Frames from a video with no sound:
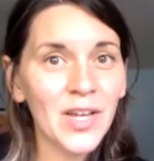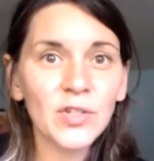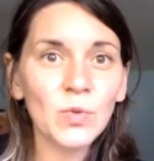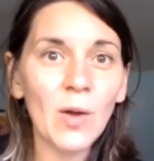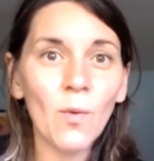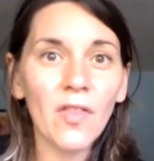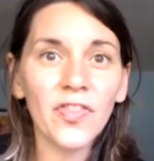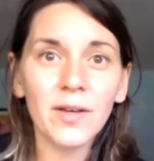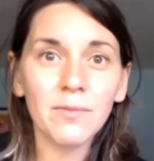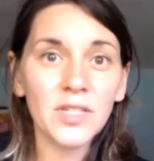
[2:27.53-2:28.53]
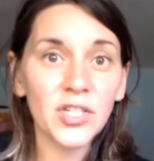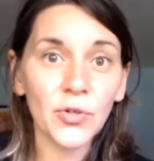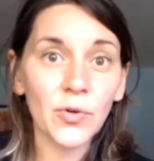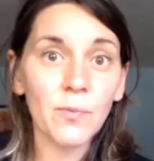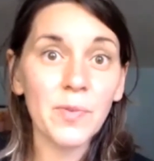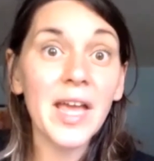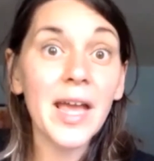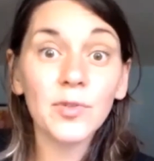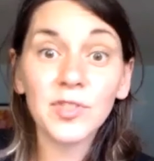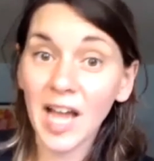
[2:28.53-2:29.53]
Do I want them to be
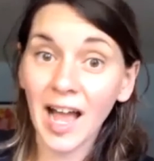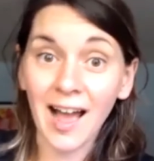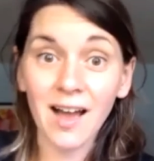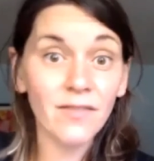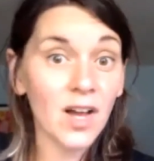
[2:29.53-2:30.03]
able to have